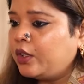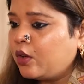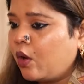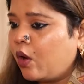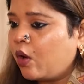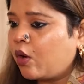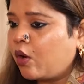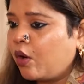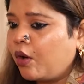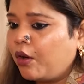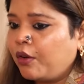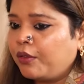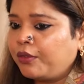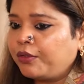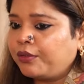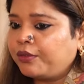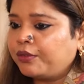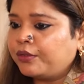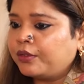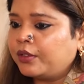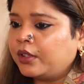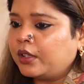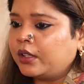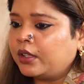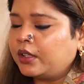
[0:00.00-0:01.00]
we talk of
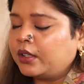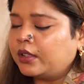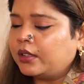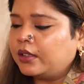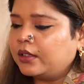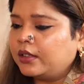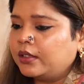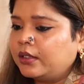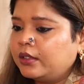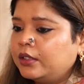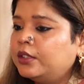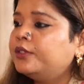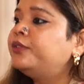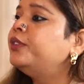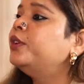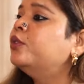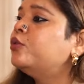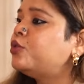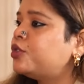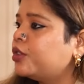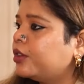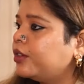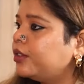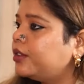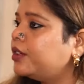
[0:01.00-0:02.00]
the
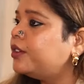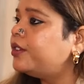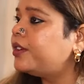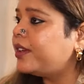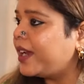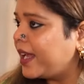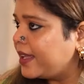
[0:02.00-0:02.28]
future, the